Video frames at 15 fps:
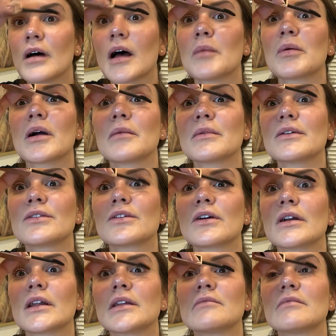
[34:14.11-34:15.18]
I probably
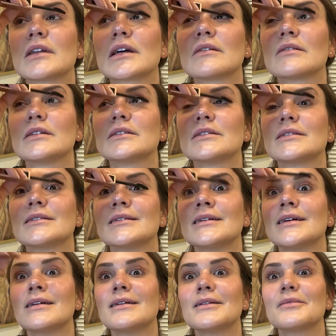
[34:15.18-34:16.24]
started when I was
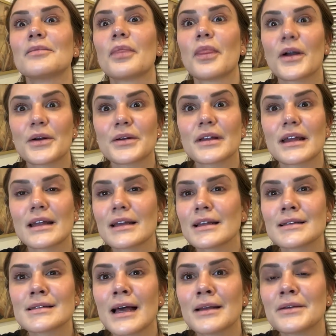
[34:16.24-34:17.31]
13.
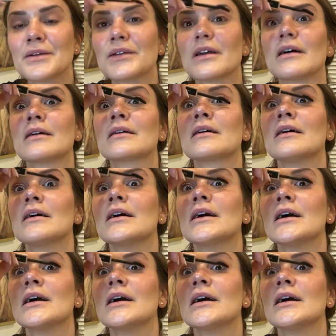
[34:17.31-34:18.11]
Is that too young?